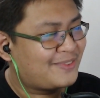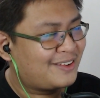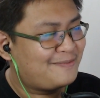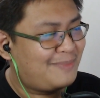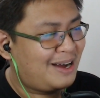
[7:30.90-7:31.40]

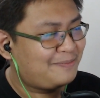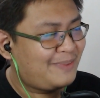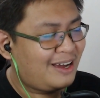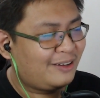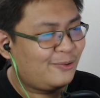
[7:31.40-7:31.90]

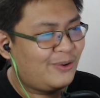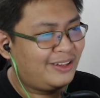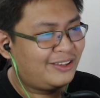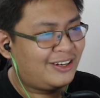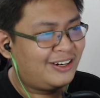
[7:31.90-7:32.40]
MatPat
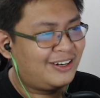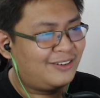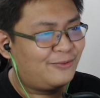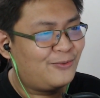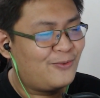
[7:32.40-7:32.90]
went on a
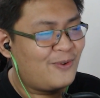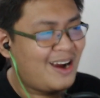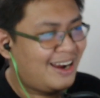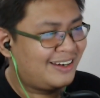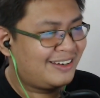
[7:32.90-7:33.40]

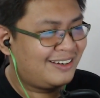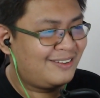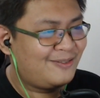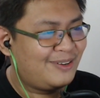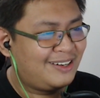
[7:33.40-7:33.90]
rant
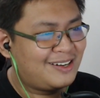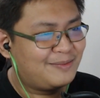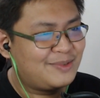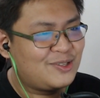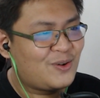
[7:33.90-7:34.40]
when it
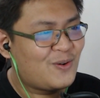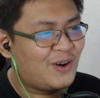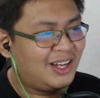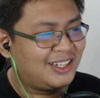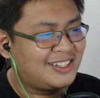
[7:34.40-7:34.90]
comes to
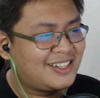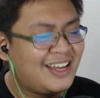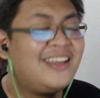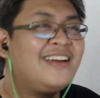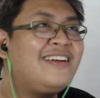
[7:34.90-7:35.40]
koalas. I
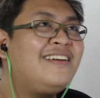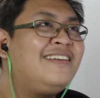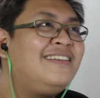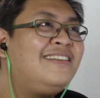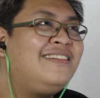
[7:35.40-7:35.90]
think,
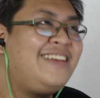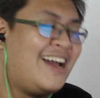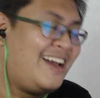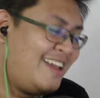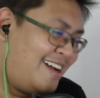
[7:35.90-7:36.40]

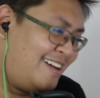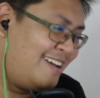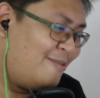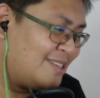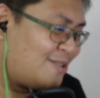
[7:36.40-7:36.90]
yeah,
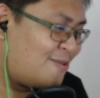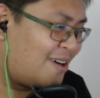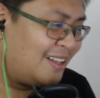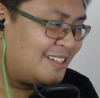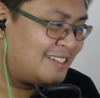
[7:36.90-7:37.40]
it was
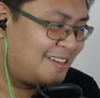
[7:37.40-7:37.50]
koalas.